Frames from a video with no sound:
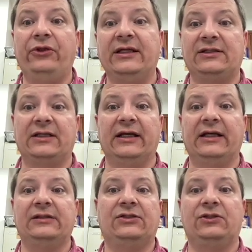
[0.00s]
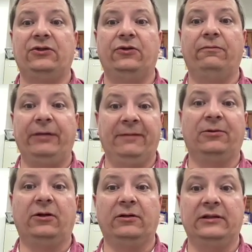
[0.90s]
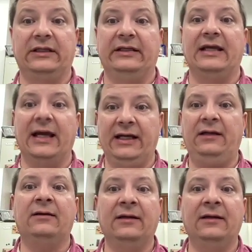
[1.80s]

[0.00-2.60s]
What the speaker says: these things to people today,